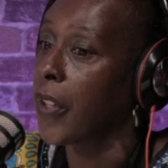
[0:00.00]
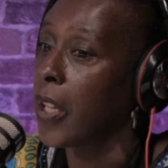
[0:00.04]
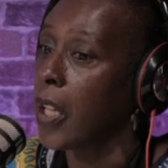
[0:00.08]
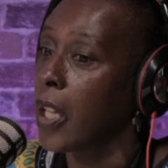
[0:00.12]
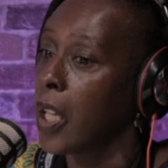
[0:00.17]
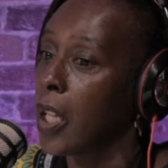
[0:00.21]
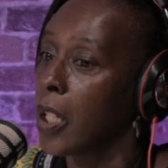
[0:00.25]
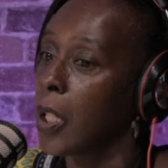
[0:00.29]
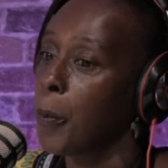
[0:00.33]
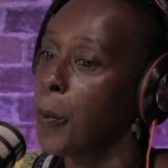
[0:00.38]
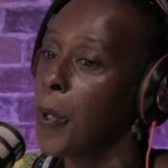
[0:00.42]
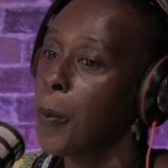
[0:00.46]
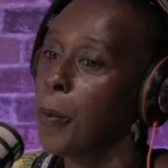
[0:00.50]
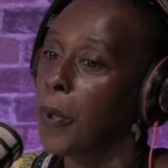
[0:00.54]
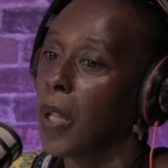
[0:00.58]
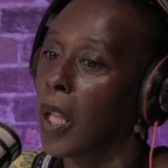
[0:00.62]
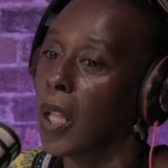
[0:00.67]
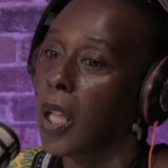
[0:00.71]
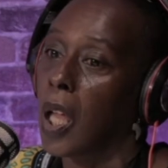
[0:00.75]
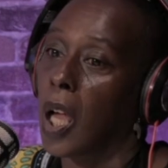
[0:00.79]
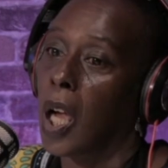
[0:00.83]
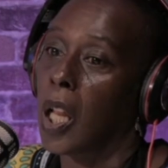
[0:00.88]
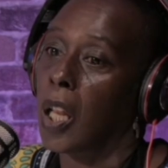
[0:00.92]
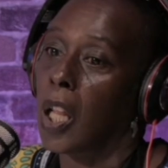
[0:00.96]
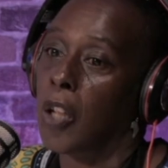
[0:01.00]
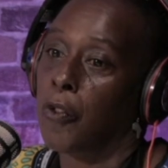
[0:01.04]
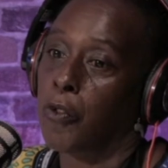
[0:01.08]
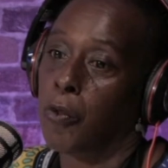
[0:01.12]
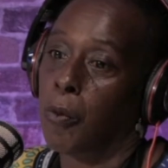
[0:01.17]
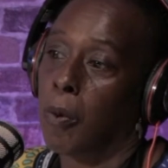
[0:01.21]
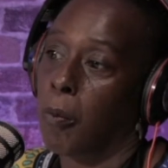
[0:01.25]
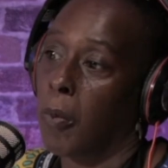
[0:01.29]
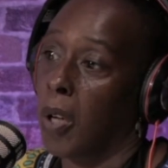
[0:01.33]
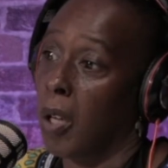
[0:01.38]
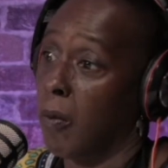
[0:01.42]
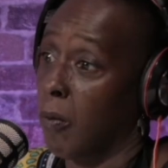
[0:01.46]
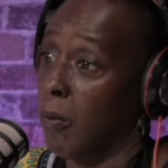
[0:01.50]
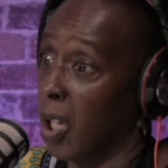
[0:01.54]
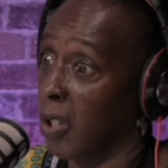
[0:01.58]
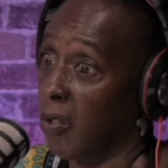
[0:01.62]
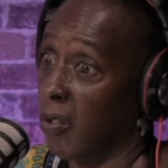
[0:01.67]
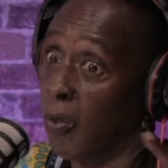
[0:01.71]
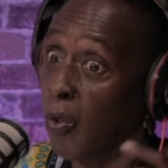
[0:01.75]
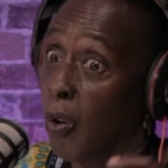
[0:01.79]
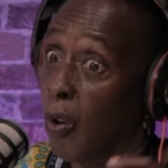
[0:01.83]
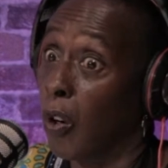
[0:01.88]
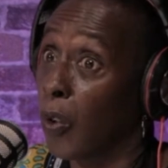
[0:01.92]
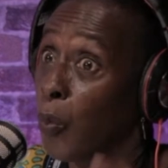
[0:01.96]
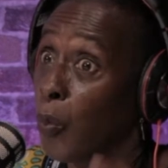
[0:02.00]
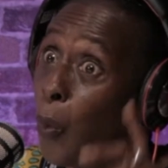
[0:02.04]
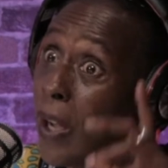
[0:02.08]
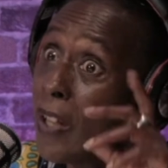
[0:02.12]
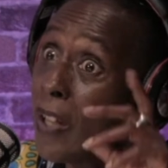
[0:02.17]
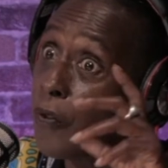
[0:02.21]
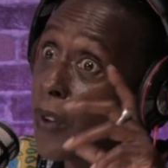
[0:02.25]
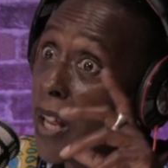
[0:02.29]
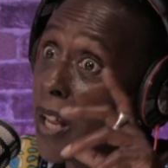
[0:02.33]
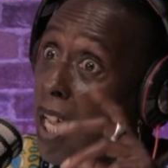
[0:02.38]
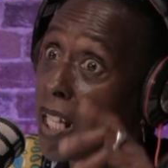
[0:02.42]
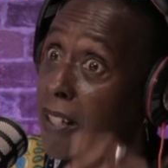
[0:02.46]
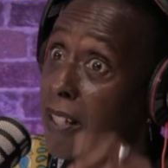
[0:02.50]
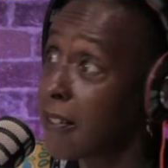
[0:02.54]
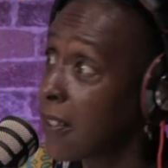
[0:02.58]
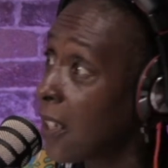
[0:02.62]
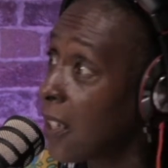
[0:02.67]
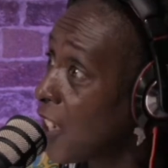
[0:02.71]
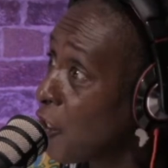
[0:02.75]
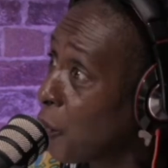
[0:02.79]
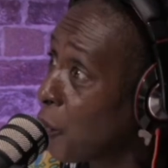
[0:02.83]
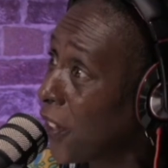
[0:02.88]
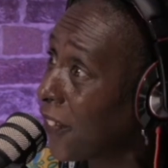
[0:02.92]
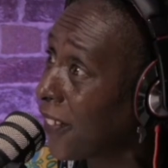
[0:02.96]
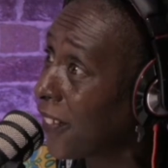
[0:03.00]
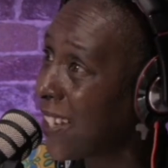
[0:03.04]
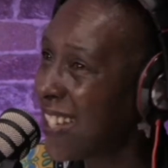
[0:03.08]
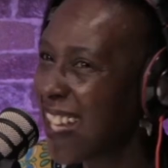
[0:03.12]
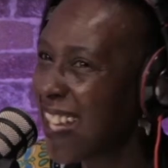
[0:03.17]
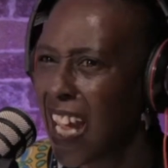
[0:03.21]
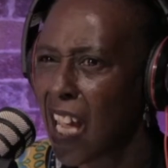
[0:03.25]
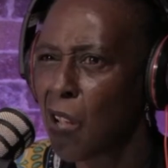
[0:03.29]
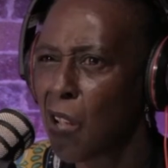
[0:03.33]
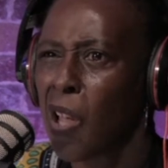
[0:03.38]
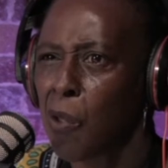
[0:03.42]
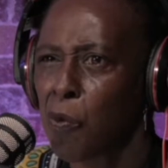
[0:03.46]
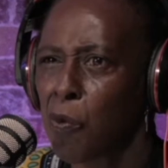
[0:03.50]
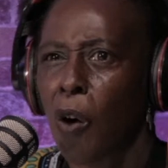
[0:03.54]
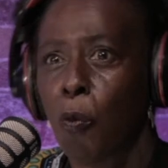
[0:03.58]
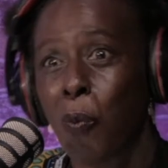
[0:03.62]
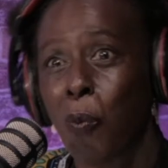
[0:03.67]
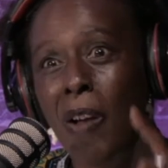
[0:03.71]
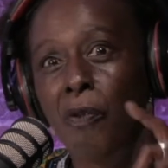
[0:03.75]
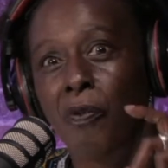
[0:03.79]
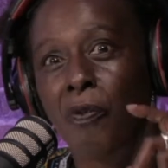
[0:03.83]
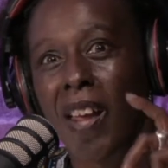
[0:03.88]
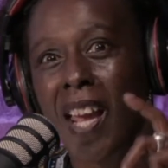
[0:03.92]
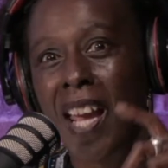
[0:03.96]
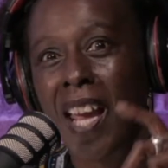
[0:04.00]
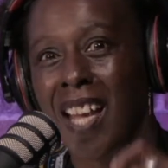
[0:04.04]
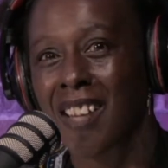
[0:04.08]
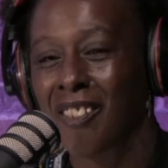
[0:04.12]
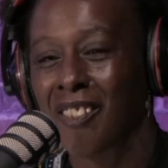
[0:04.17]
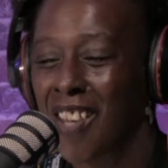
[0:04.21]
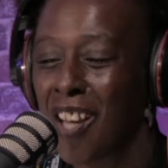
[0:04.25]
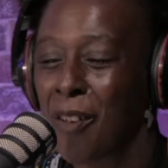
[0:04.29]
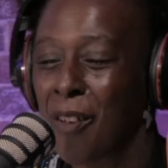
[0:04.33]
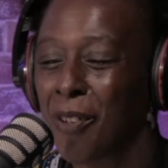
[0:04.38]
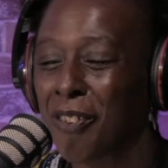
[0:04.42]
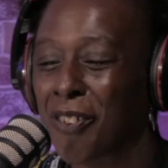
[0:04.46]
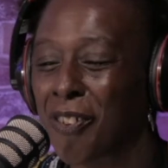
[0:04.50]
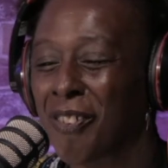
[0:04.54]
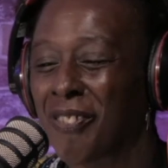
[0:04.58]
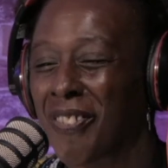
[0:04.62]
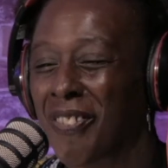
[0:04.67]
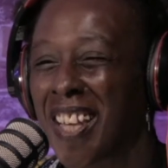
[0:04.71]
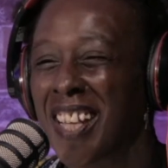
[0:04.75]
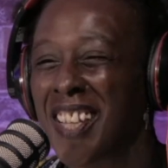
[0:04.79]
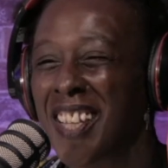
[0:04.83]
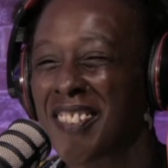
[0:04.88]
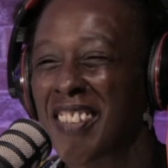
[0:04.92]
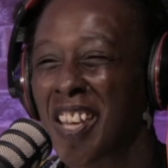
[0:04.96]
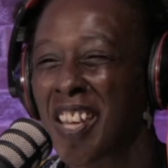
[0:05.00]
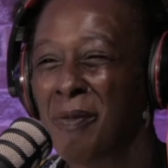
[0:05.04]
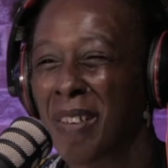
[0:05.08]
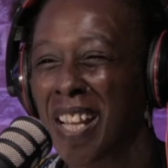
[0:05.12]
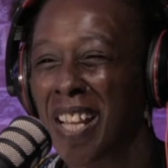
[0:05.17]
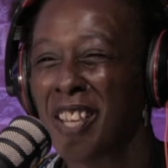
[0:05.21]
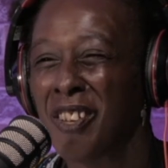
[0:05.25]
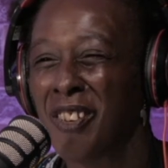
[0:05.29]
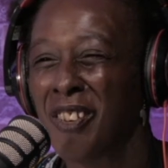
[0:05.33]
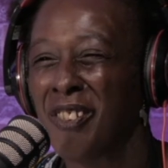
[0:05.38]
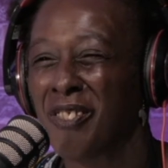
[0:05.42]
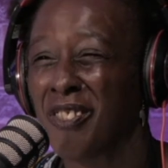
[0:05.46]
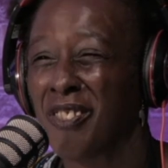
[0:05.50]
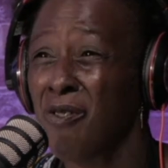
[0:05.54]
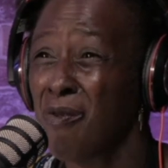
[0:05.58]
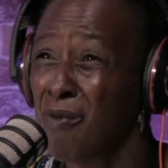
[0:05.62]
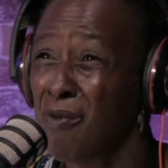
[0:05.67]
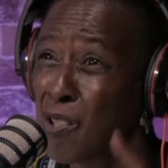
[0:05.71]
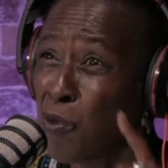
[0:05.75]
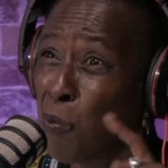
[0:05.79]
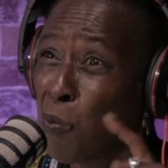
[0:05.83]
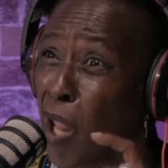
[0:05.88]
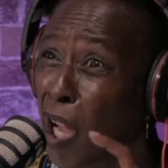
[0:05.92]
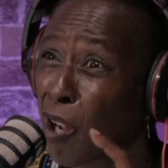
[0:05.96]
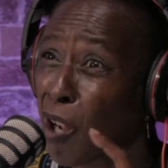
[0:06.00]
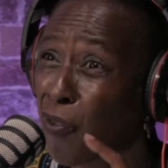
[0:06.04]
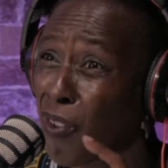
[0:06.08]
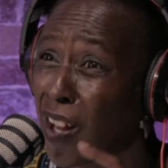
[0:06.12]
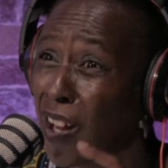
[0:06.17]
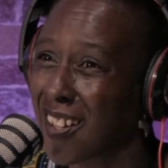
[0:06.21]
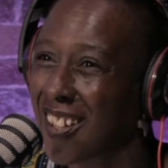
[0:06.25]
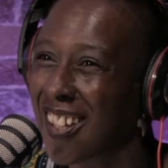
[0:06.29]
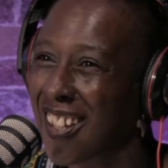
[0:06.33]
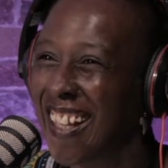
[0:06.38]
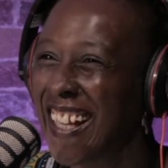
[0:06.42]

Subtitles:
the people I like some of my so-called white friends. And you want to say, yeah, we've got white friends. We just don't say it in the same way that you used to. He's a black friend,